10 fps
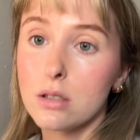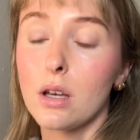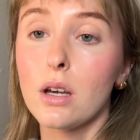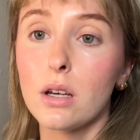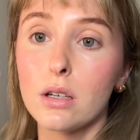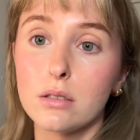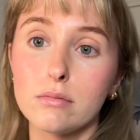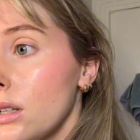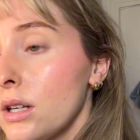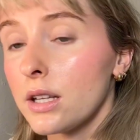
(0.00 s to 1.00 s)
Like,
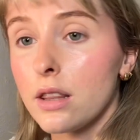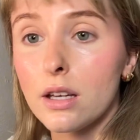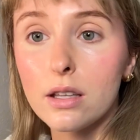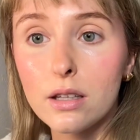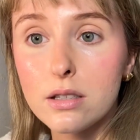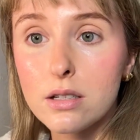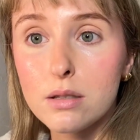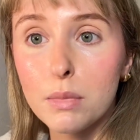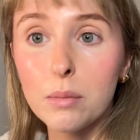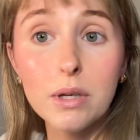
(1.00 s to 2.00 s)
I think this is
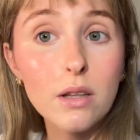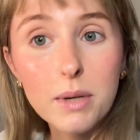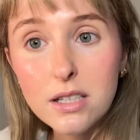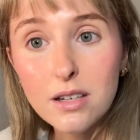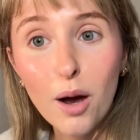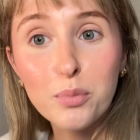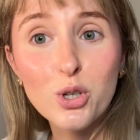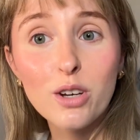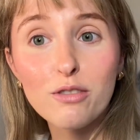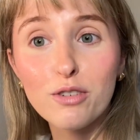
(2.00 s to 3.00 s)
maybe the best
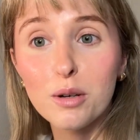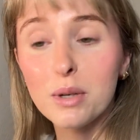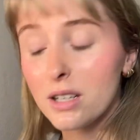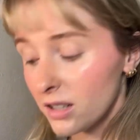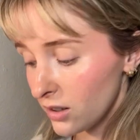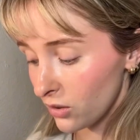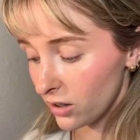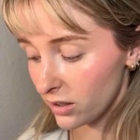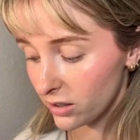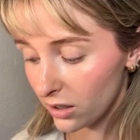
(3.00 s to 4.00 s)
option for me,
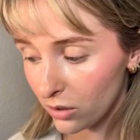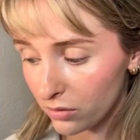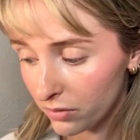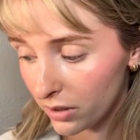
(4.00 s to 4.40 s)
or, you know,